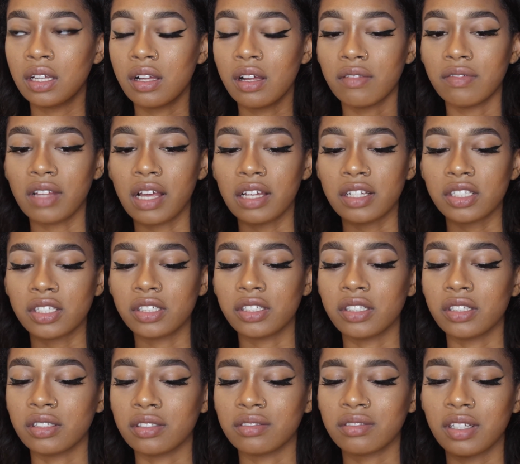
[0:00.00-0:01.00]
of last
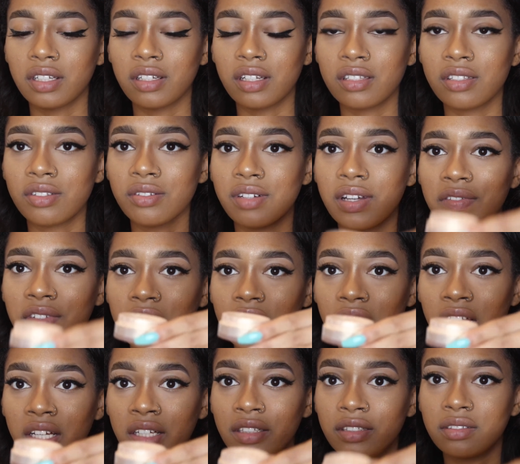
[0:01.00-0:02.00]
year and I still have a
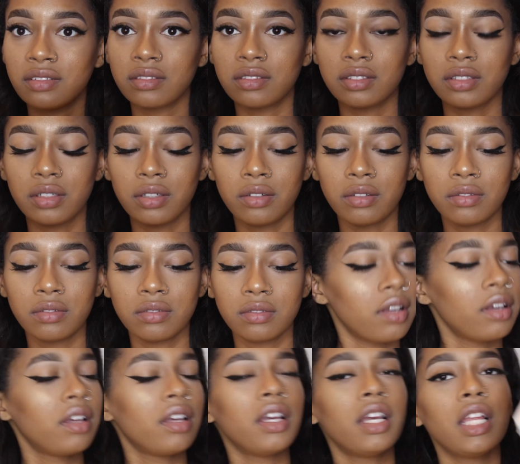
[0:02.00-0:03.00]
lot, so.
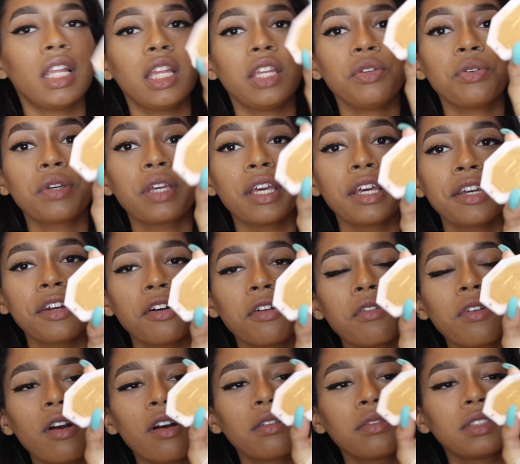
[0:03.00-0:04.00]
And then you can't go
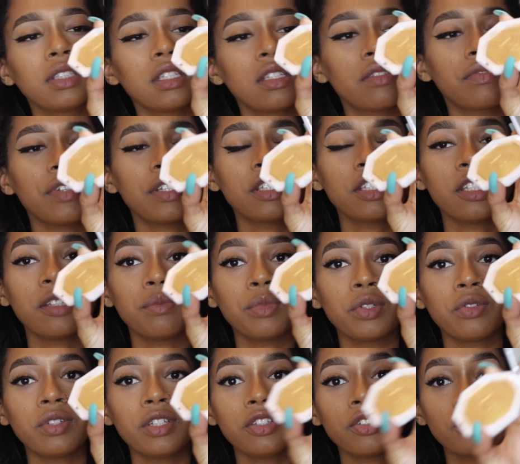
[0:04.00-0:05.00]
wrong with this Fenty
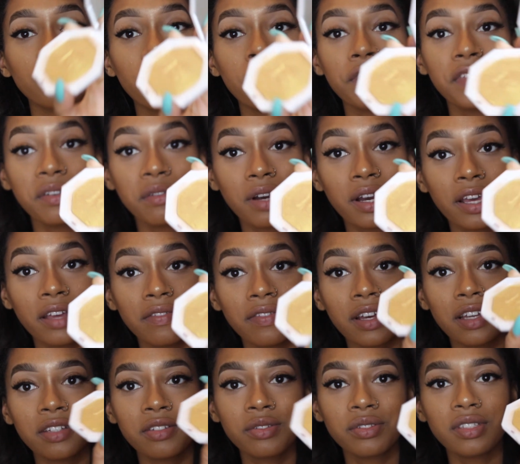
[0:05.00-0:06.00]
Beauty Trophy Wife.
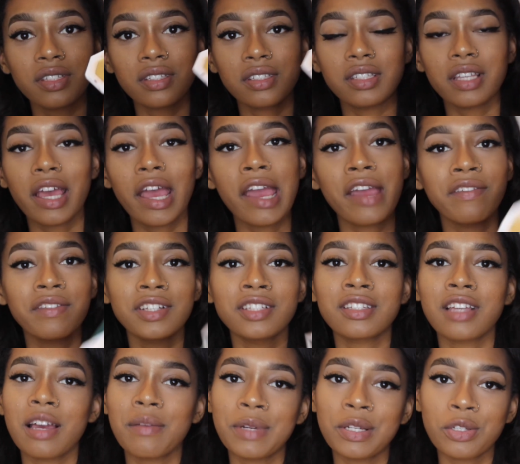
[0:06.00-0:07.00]
I use this every
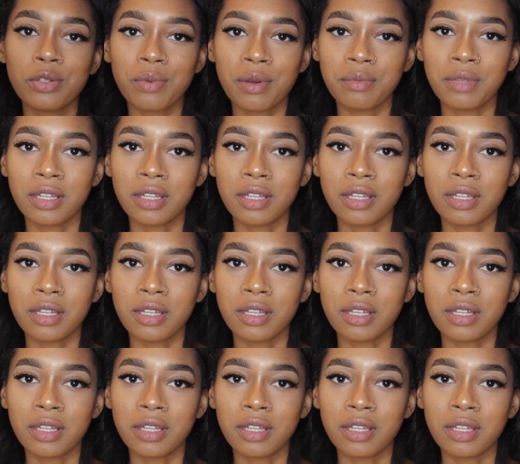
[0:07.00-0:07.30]
time I do my